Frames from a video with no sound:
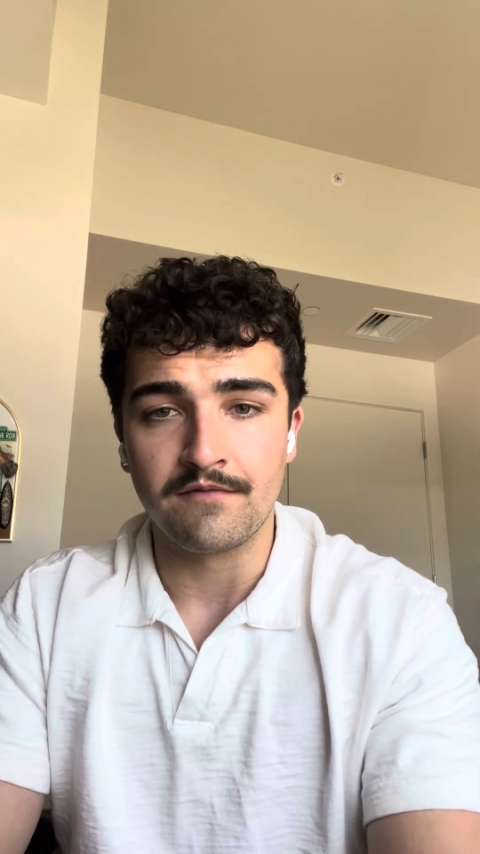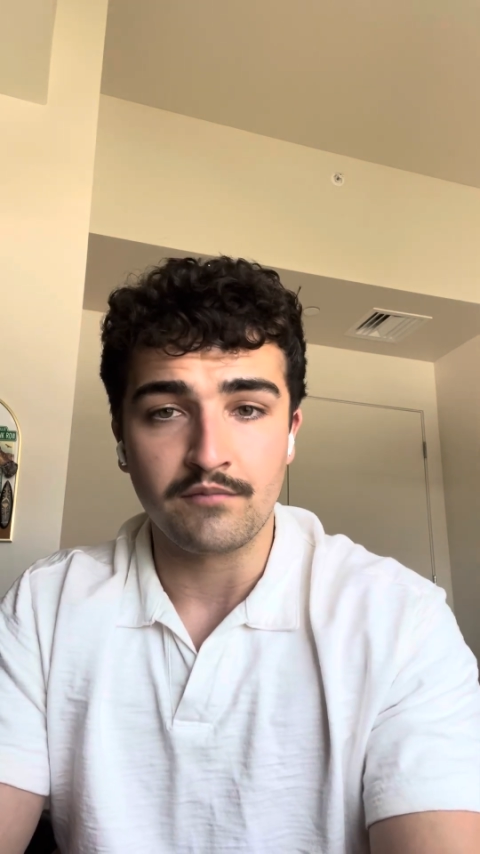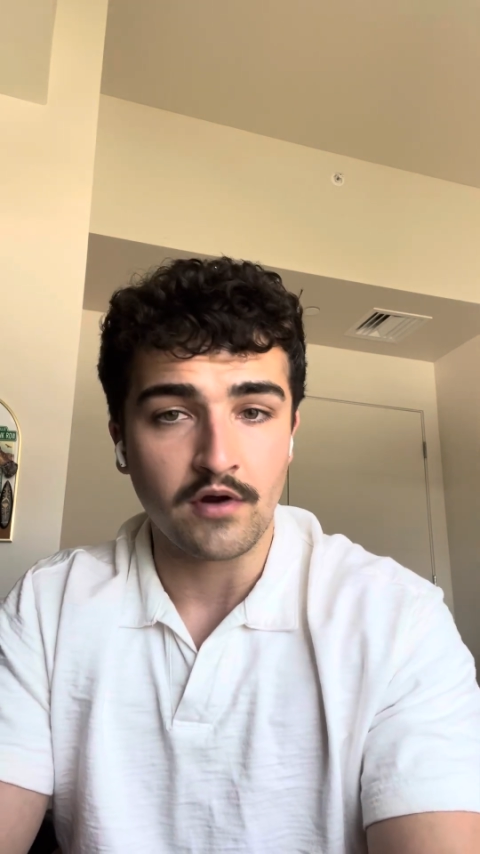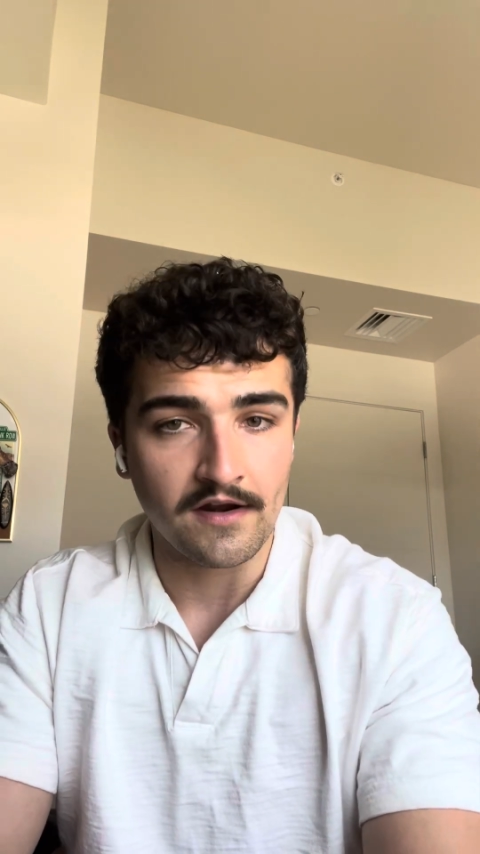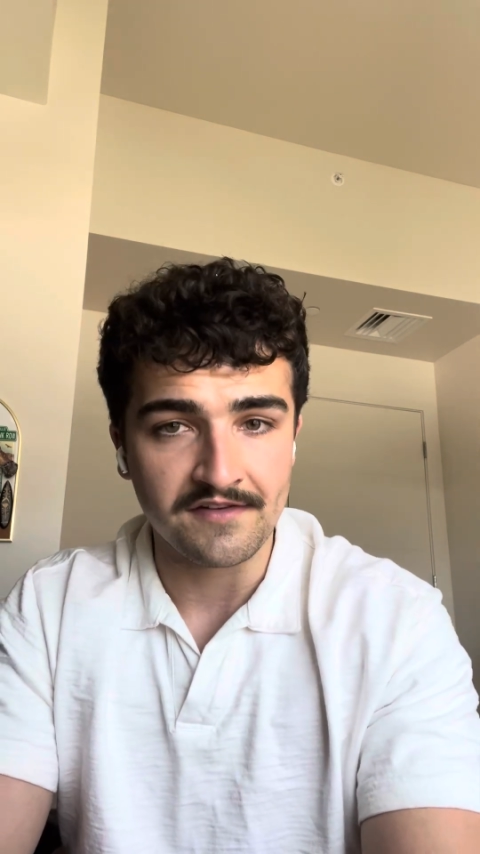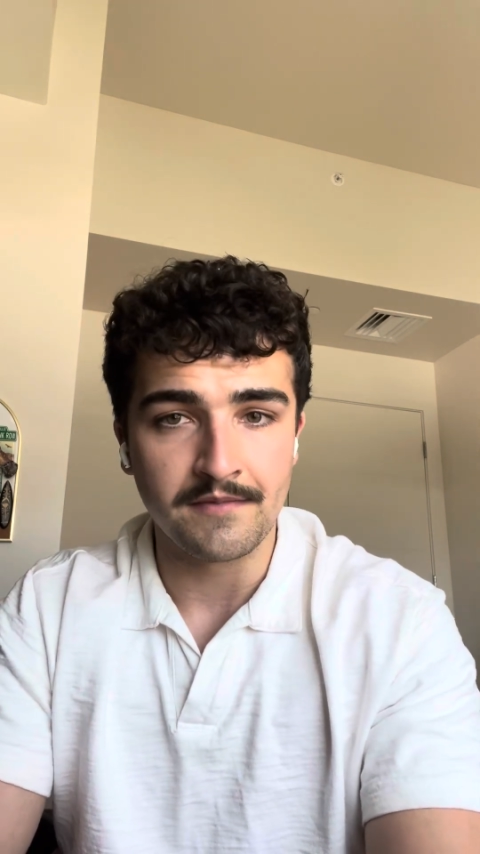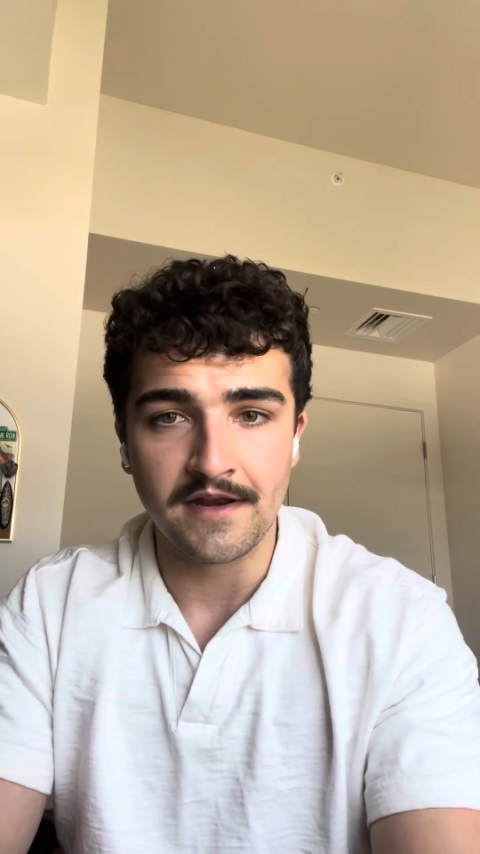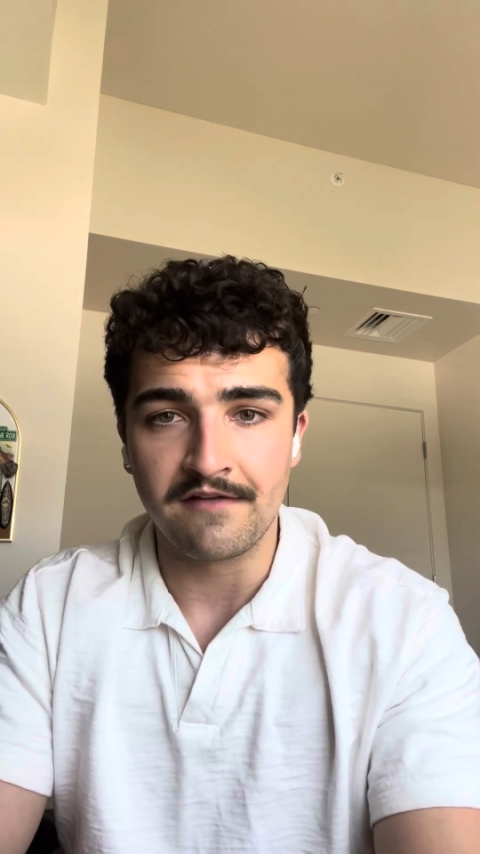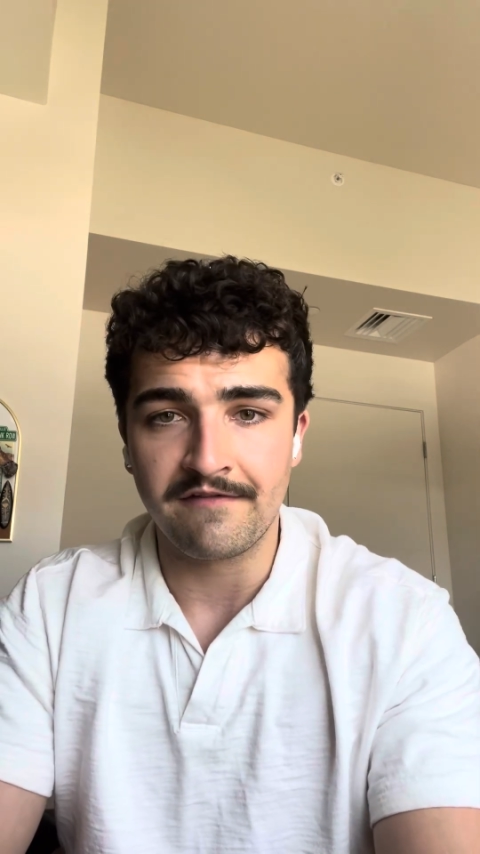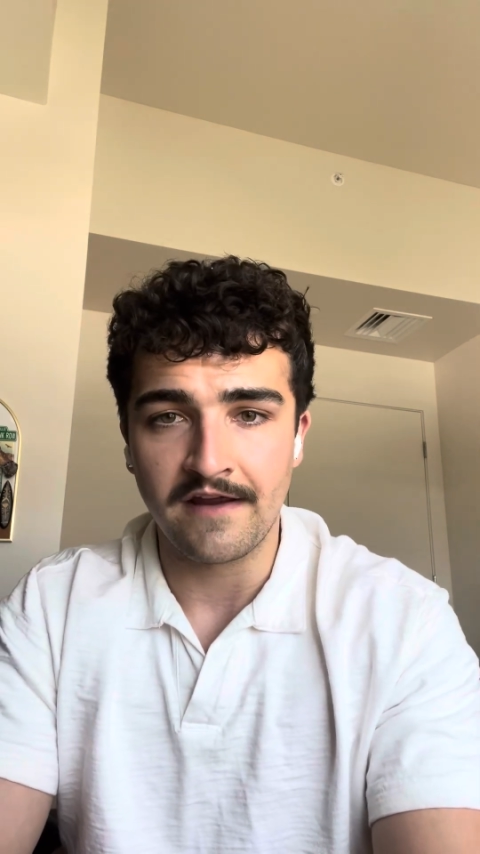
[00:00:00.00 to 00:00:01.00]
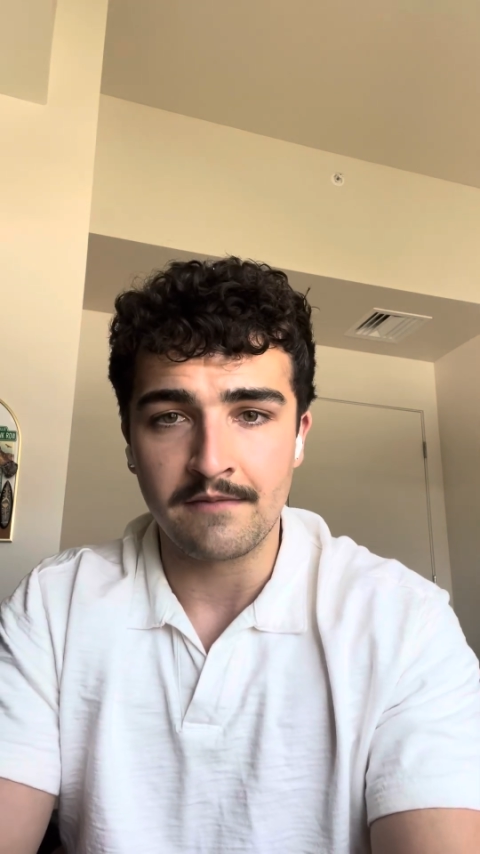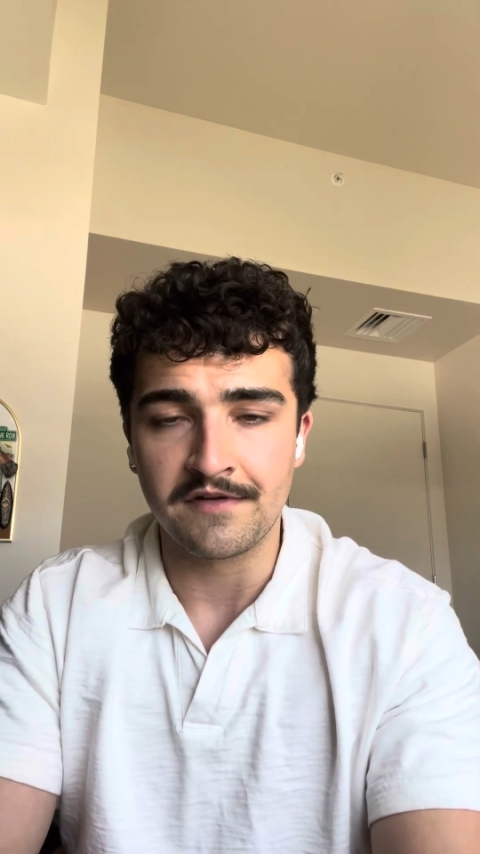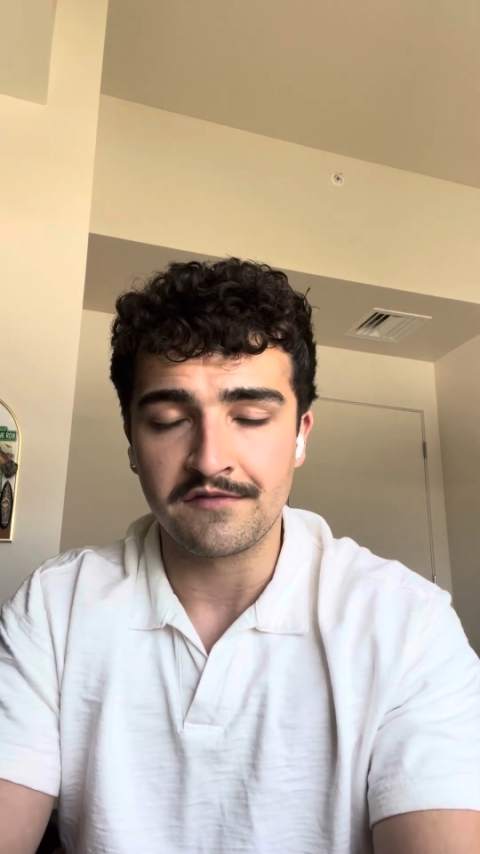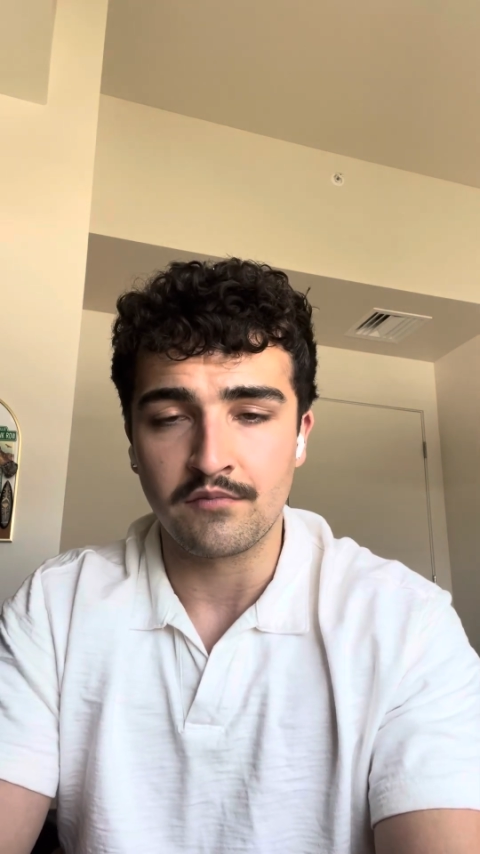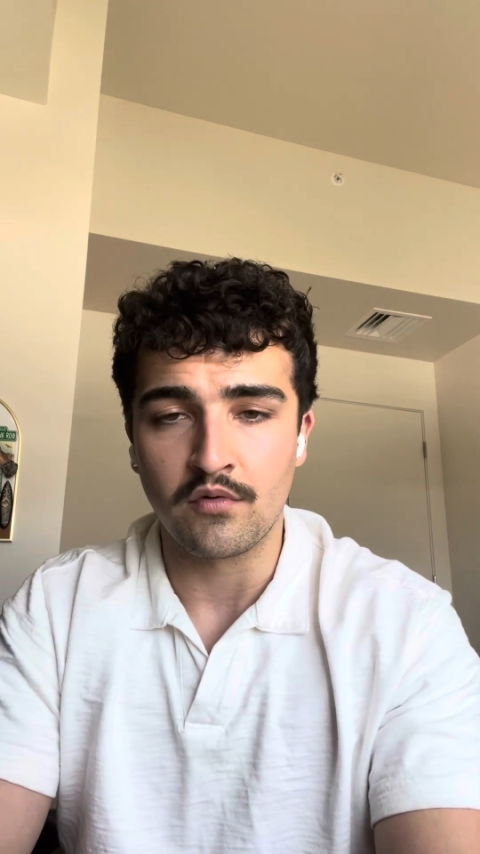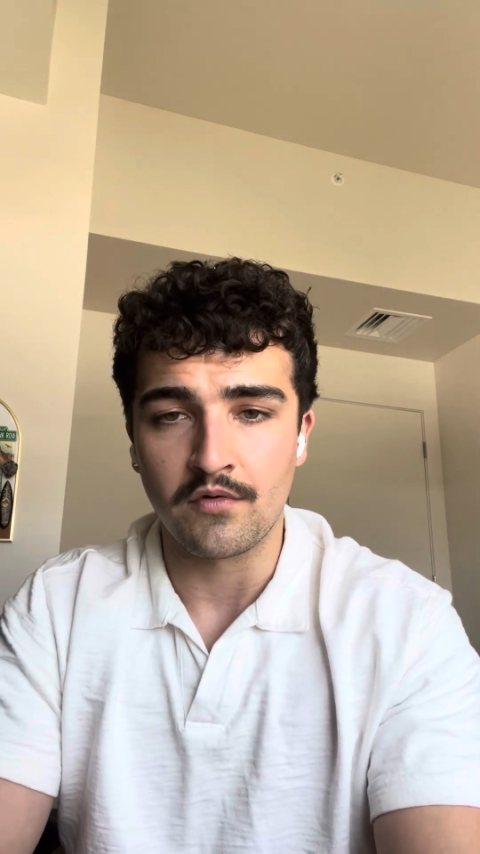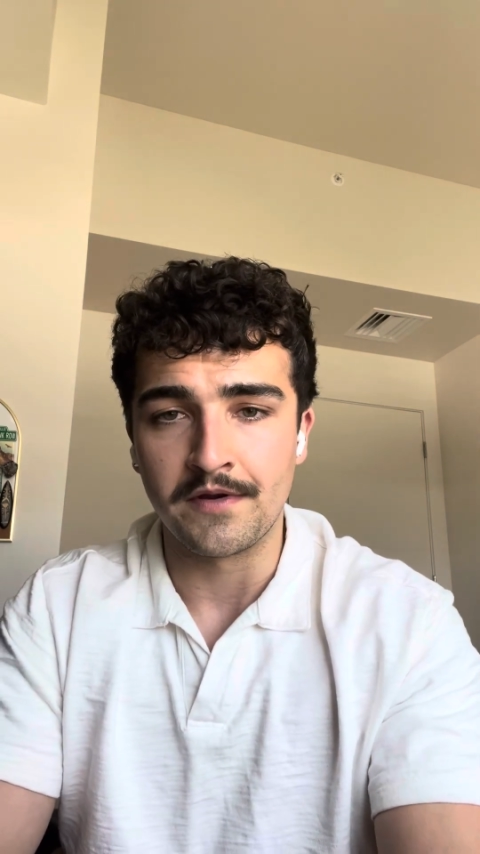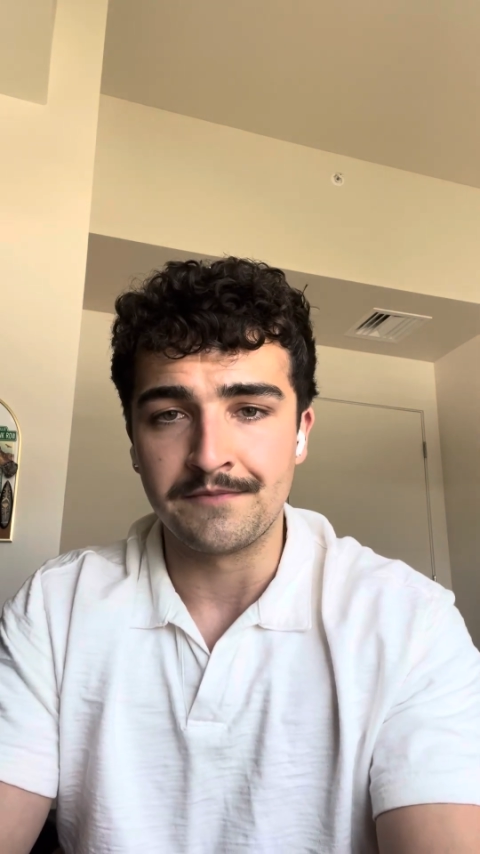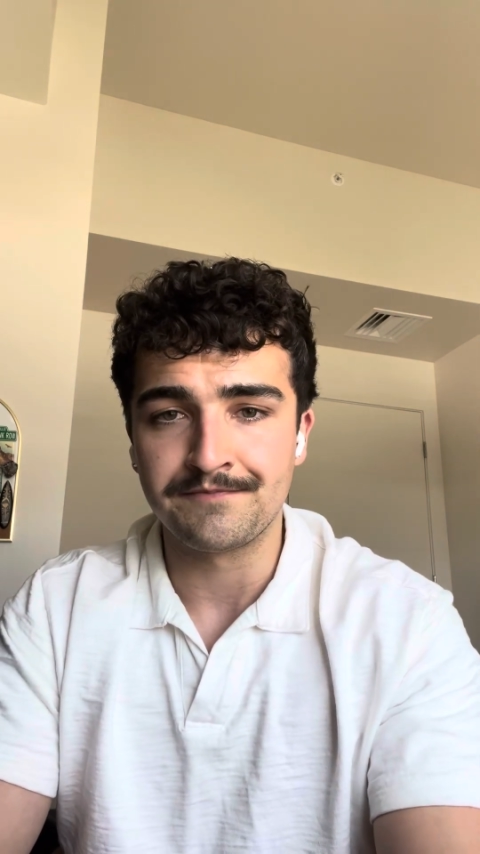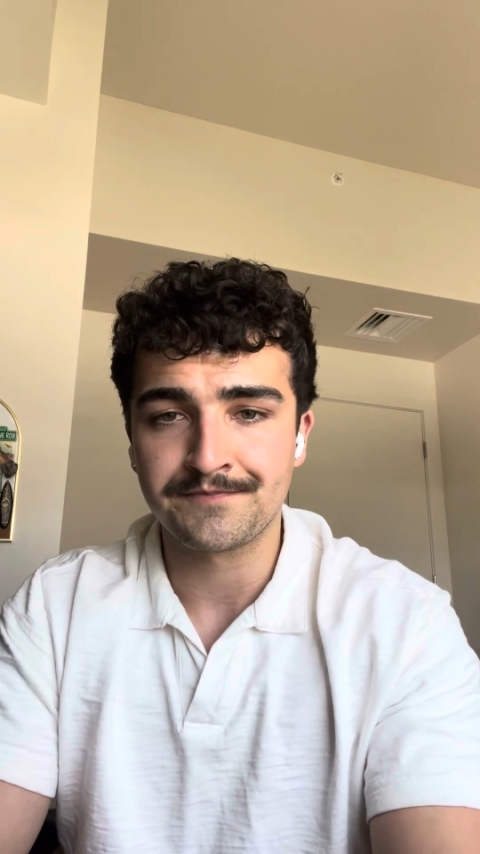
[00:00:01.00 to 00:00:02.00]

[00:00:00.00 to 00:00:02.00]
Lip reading: Proximity to family is important.